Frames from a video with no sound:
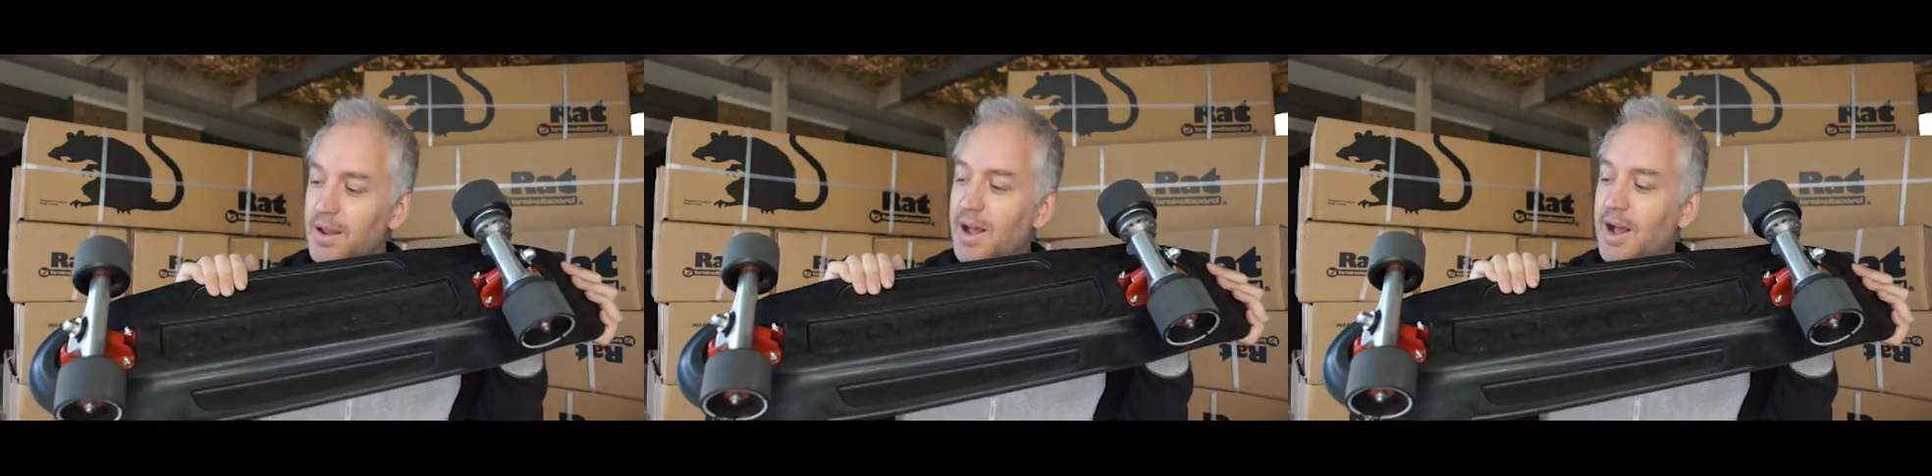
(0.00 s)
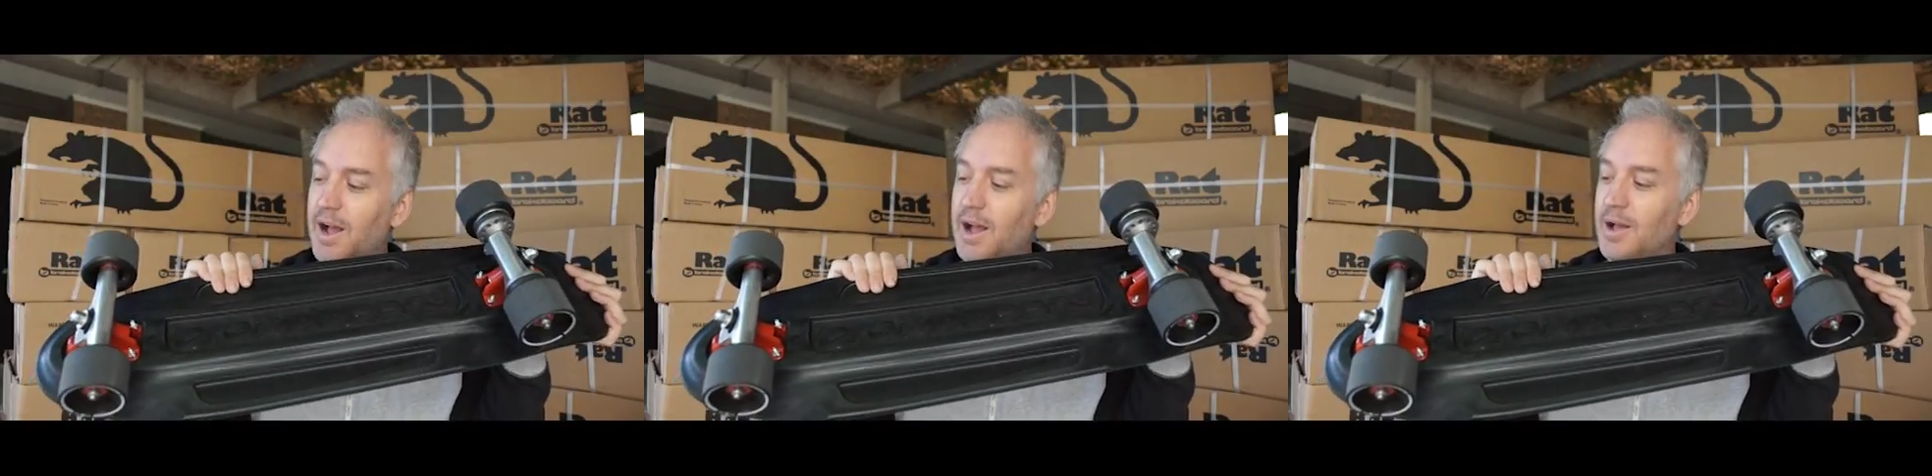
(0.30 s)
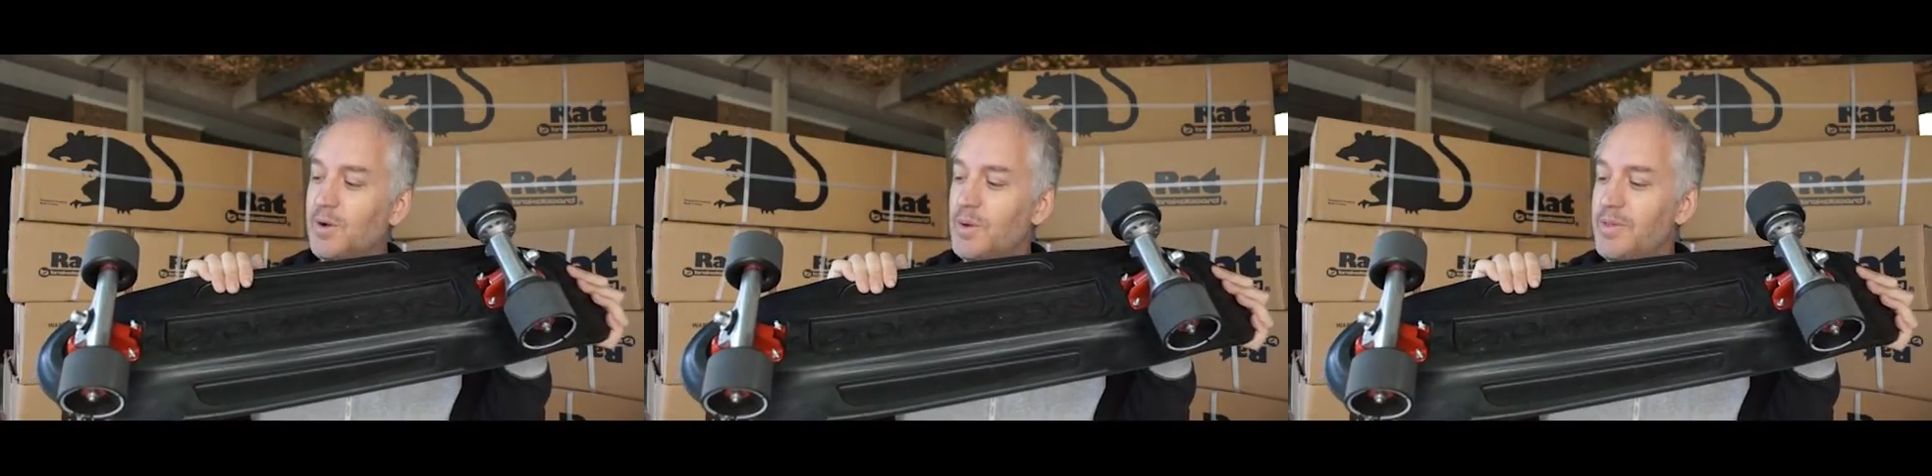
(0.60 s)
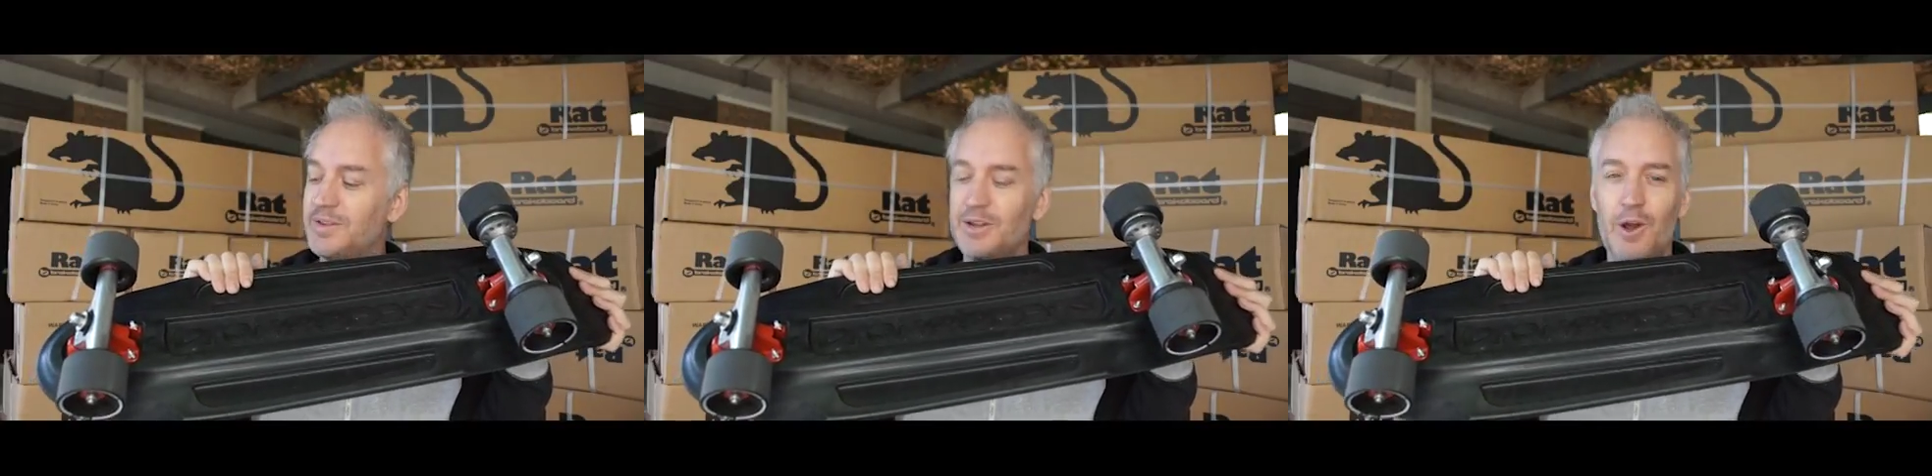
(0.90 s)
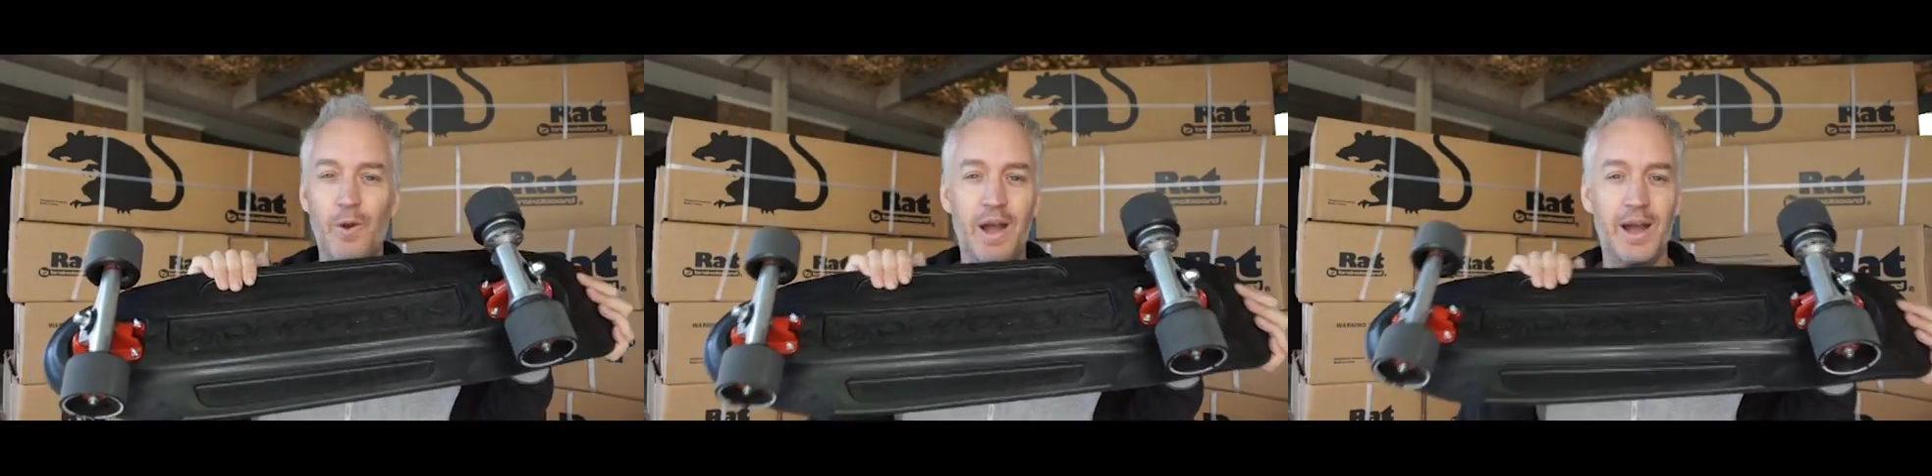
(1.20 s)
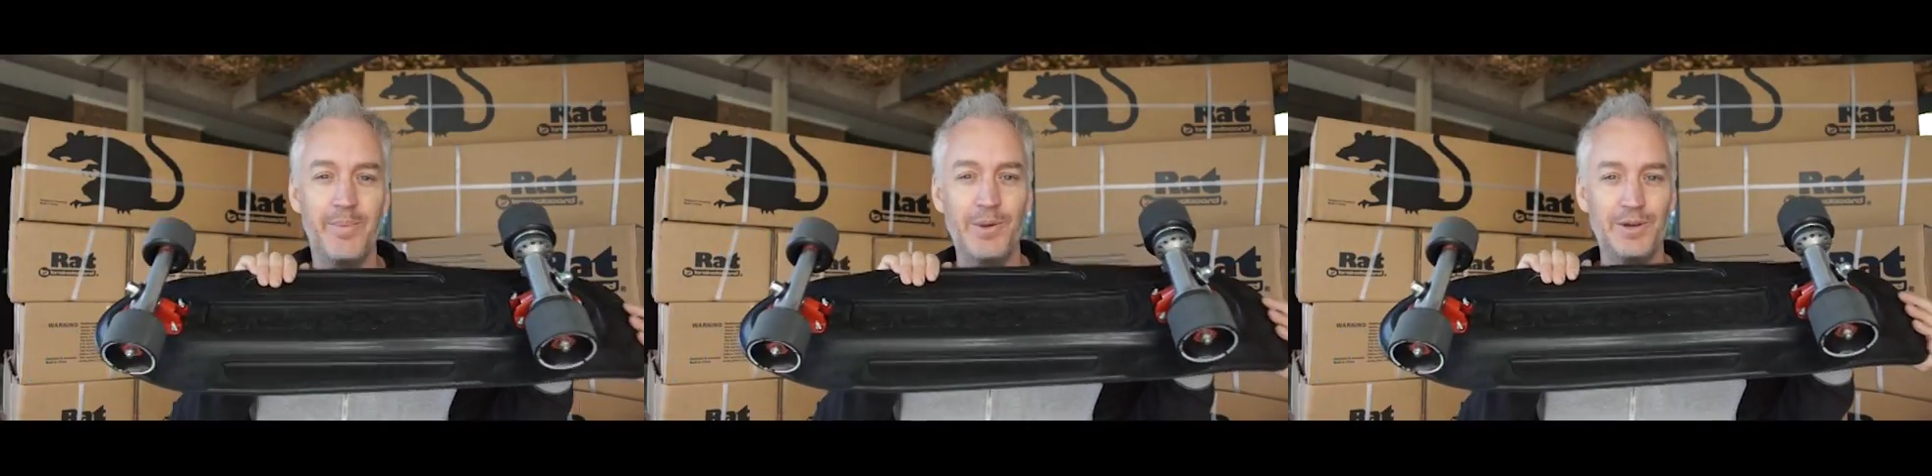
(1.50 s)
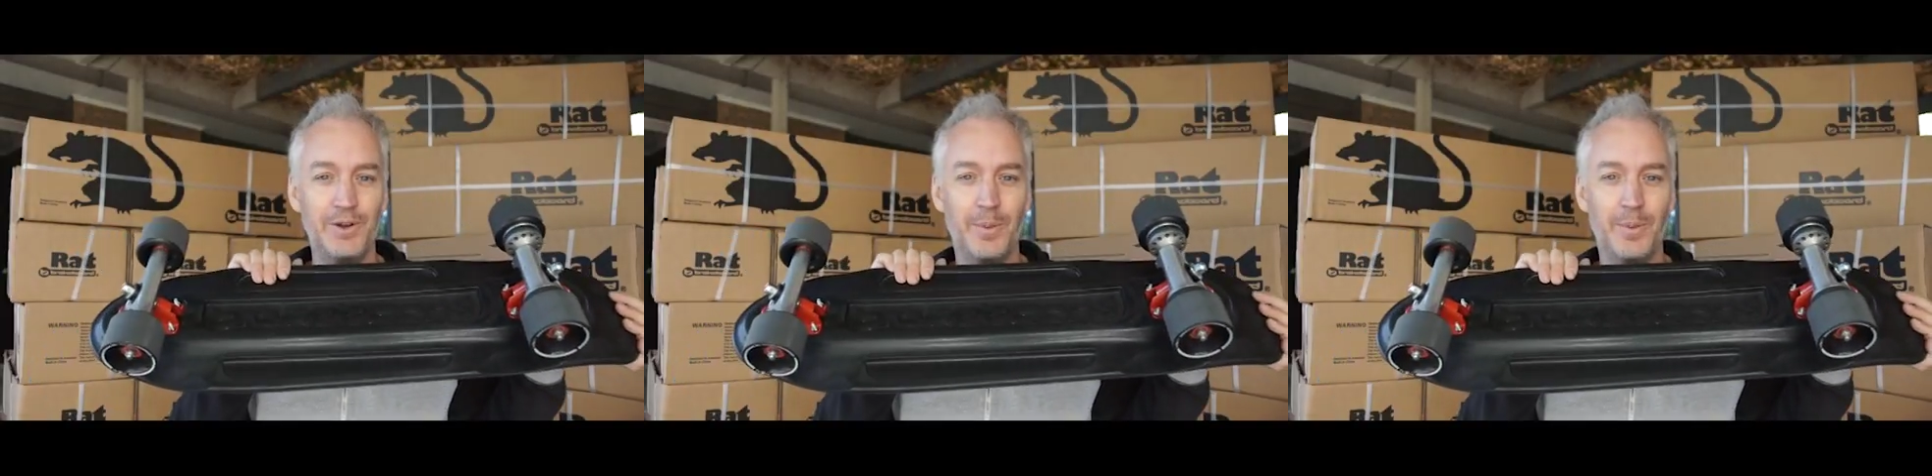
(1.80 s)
There's no built-in